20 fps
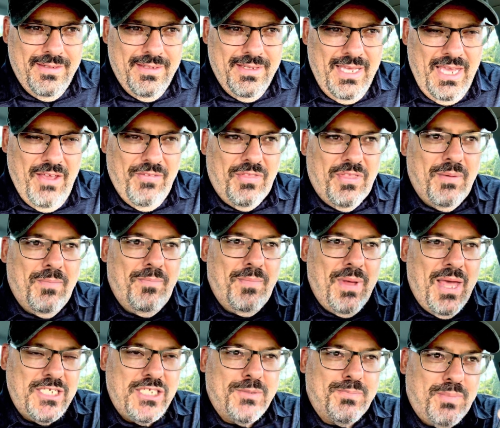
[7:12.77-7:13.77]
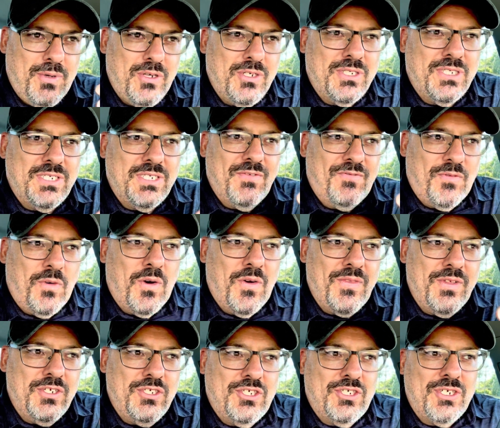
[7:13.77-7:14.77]
If the best person for
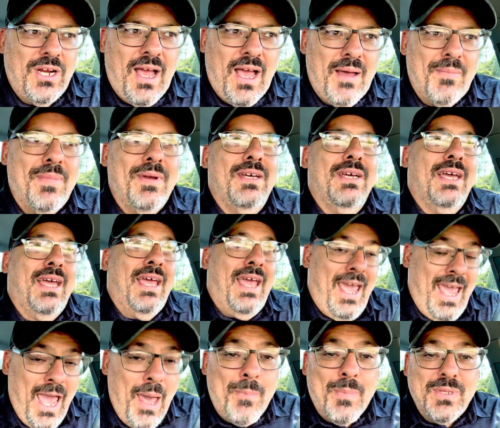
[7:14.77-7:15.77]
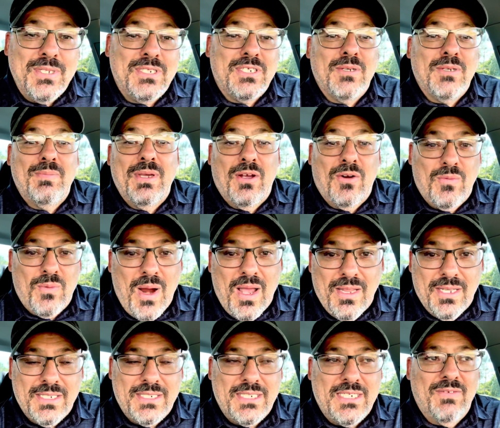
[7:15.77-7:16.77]
the job happens to be a
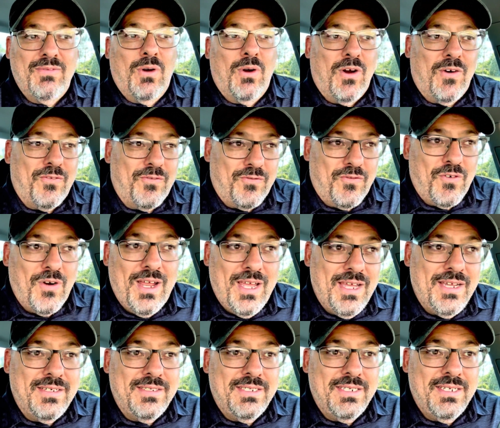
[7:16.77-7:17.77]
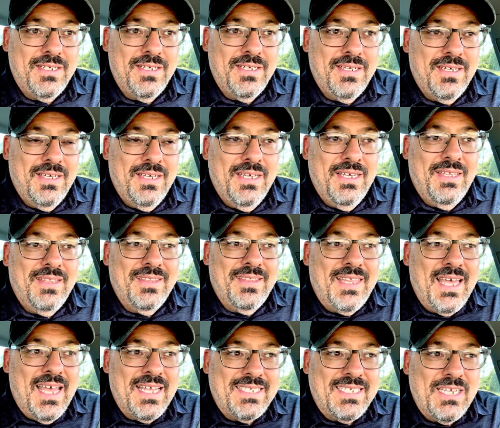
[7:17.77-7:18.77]
relative or a friend,
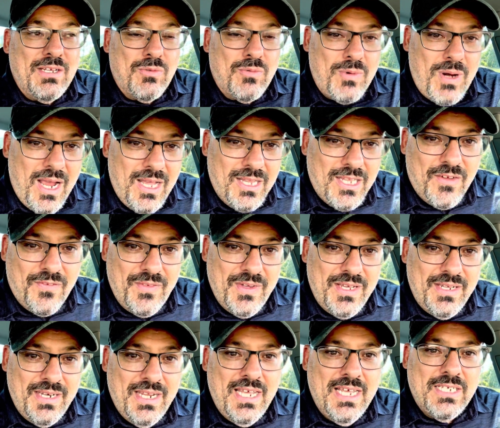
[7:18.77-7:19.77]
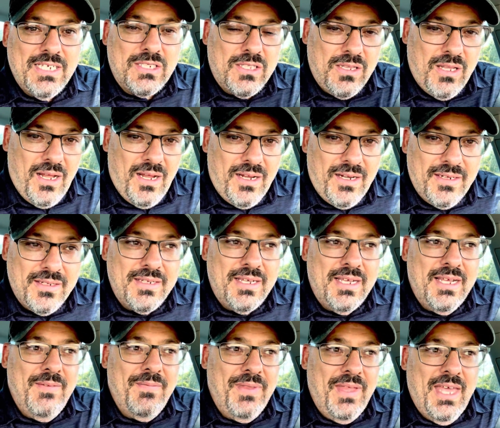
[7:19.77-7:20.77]
that's irrelevant as long
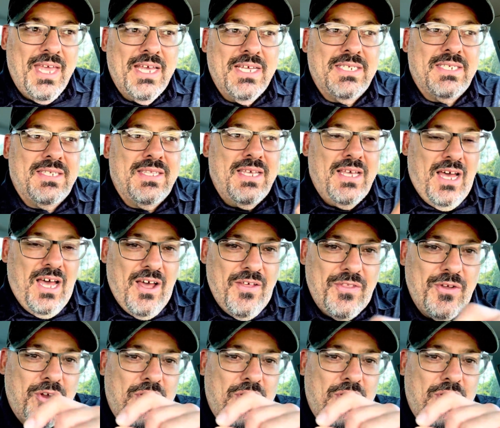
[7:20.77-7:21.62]
as the other